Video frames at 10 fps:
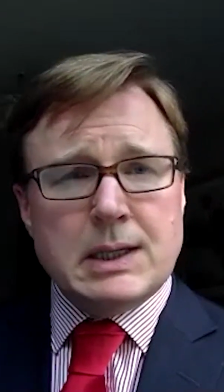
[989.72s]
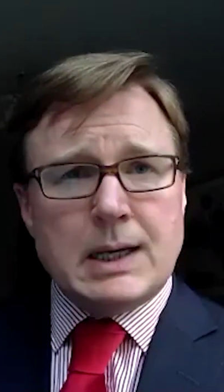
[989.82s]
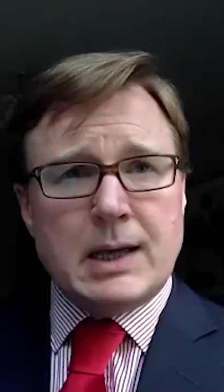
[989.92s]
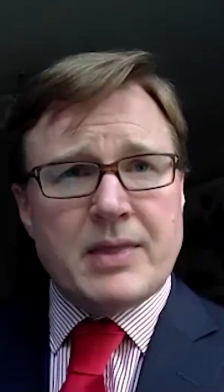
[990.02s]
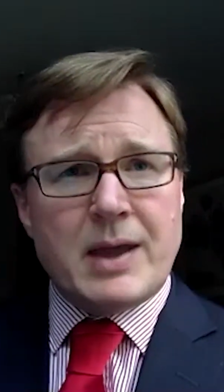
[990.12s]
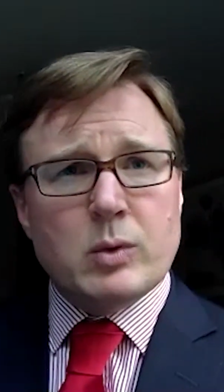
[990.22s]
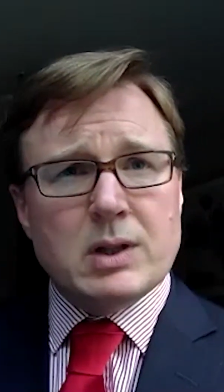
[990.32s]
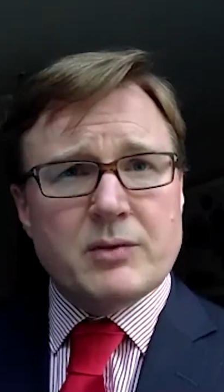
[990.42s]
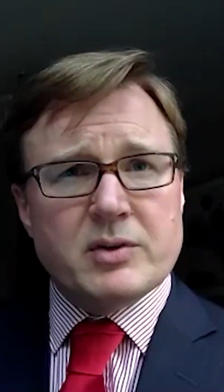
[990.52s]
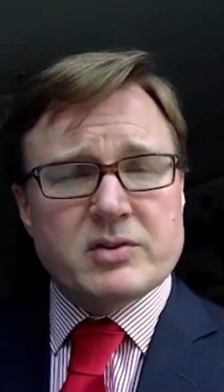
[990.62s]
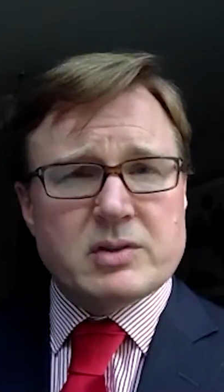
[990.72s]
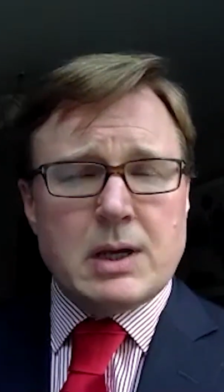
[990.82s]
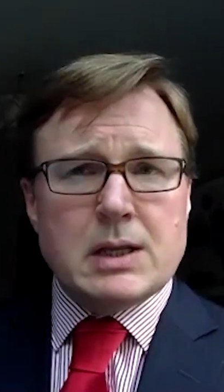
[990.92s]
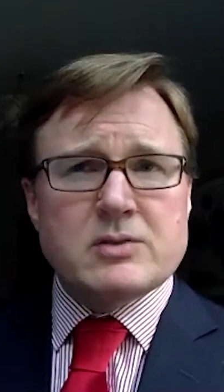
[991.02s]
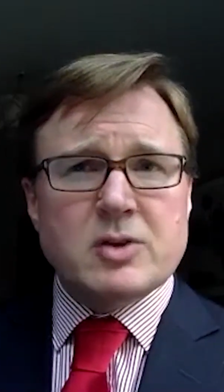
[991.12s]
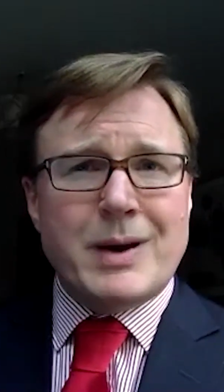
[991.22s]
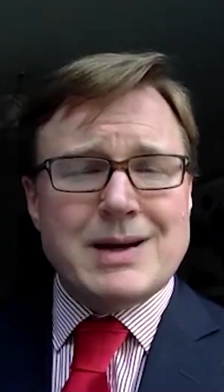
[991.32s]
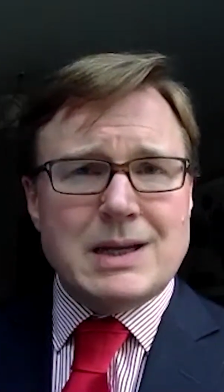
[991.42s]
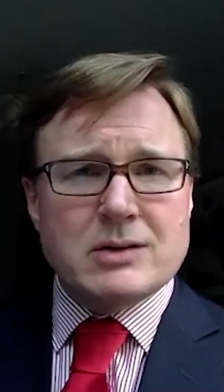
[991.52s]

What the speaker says: And that will give us some idea.